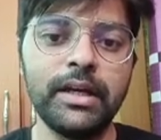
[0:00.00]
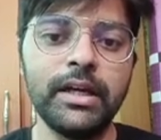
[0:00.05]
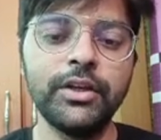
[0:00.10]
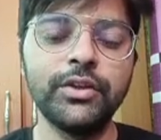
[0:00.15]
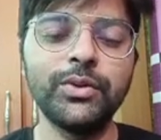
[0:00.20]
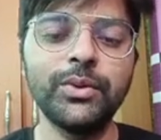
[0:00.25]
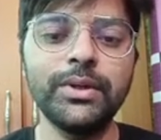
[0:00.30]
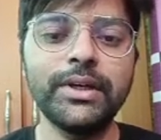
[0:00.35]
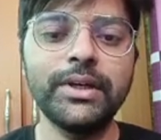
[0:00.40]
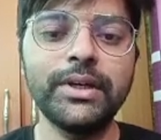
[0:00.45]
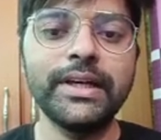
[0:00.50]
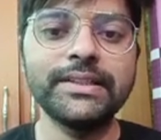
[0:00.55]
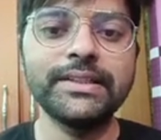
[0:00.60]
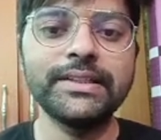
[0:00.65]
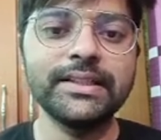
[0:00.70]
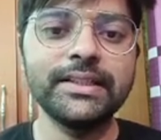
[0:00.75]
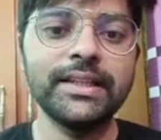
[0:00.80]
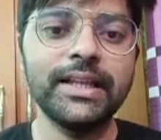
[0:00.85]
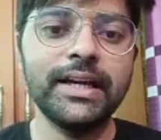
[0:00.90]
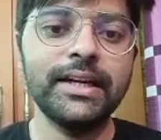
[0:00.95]
So let's say
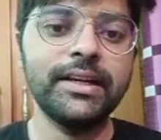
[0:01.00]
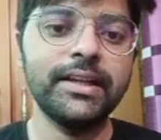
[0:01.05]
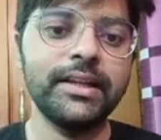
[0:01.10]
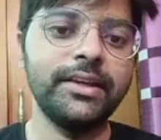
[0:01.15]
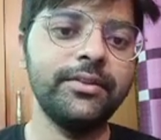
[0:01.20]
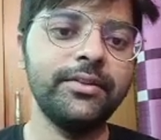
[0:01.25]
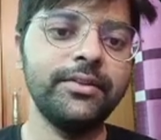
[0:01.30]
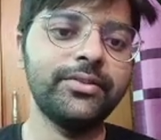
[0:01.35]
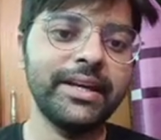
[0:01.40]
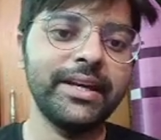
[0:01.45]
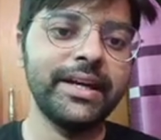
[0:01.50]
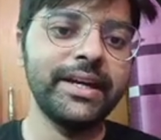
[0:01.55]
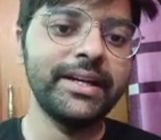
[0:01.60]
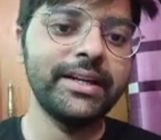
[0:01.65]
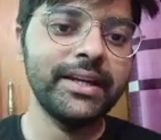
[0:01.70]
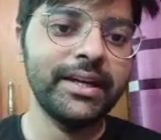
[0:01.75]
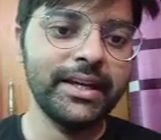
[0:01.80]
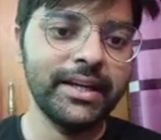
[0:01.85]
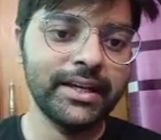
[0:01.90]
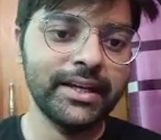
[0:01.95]
that if I get
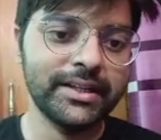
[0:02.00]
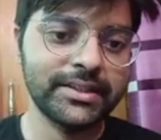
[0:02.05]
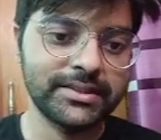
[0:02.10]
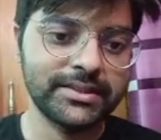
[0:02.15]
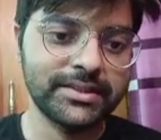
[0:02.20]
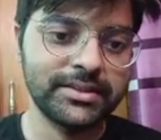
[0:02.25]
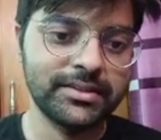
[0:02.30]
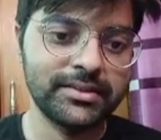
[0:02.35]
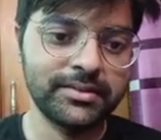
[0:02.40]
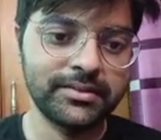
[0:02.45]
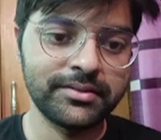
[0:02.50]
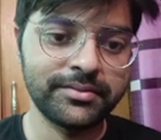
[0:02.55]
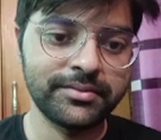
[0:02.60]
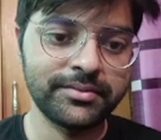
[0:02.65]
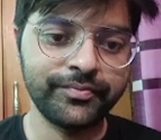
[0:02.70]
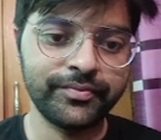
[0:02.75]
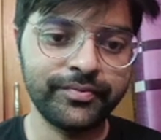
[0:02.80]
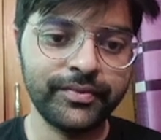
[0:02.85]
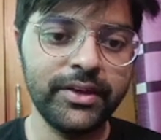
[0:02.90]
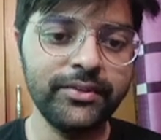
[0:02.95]
x,
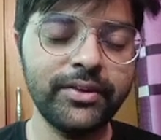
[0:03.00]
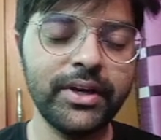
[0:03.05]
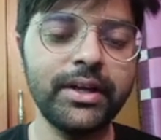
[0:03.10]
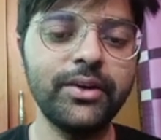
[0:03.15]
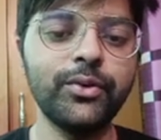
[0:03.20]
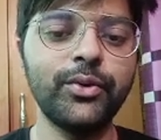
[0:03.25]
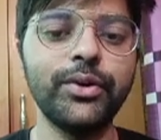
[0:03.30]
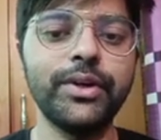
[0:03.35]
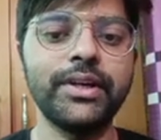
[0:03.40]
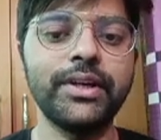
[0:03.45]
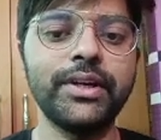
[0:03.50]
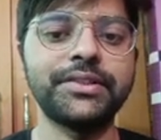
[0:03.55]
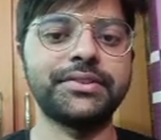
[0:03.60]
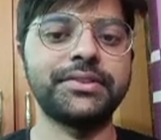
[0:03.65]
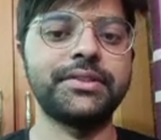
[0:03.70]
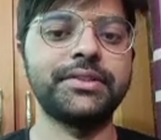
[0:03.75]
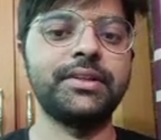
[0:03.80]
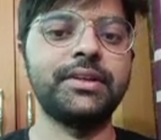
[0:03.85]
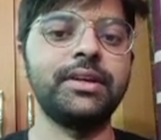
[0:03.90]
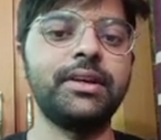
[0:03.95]
if I know x,
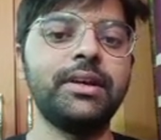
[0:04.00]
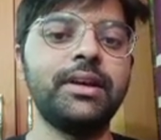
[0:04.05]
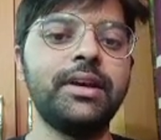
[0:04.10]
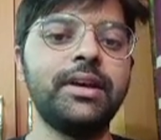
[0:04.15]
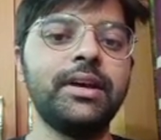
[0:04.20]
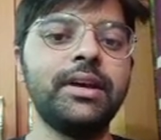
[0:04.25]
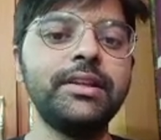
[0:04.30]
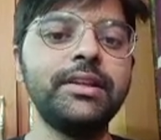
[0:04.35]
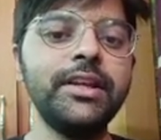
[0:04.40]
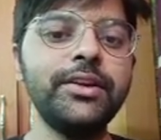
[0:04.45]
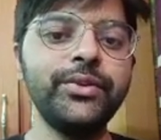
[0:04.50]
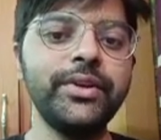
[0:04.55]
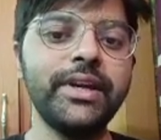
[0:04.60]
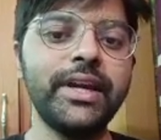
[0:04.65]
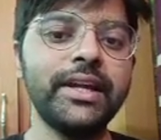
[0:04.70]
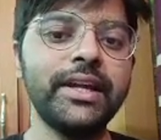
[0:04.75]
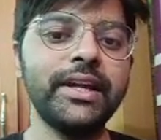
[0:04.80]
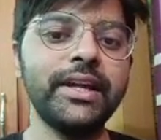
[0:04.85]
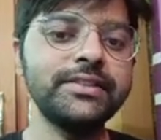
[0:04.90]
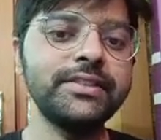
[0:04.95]
then we
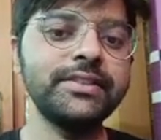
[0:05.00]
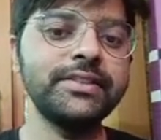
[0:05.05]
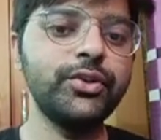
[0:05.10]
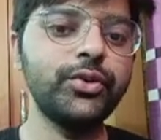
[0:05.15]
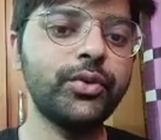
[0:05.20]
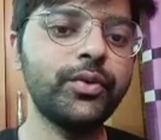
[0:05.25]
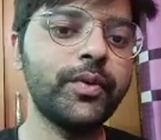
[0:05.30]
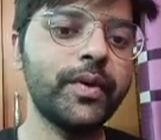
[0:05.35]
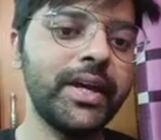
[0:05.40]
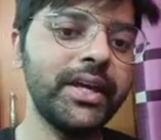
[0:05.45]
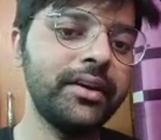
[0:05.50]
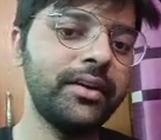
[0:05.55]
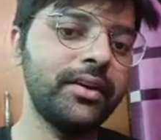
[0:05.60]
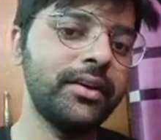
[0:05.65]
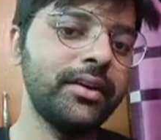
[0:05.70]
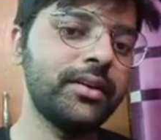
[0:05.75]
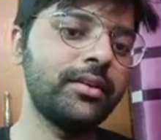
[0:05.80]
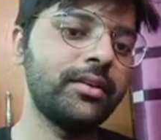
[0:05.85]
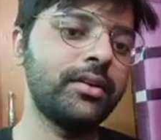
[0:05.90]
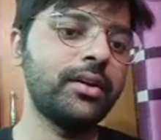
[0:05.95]
can easily know y.
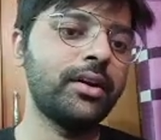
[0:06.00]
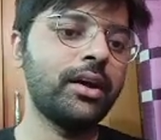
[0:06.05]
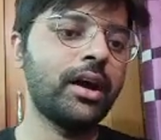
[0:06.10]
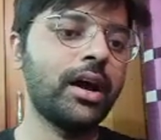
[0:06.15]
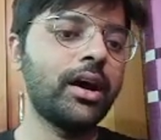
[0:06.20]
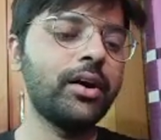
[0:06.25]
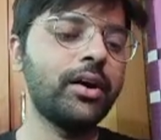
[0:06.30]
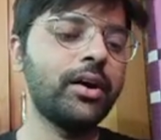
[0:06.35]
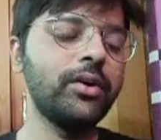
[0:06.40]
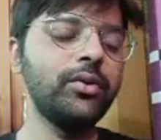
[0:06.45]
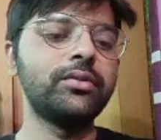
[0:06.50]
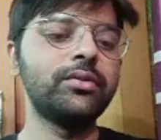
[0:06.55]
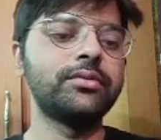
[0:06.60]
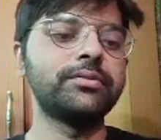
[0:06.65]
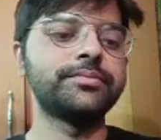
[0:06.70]
How?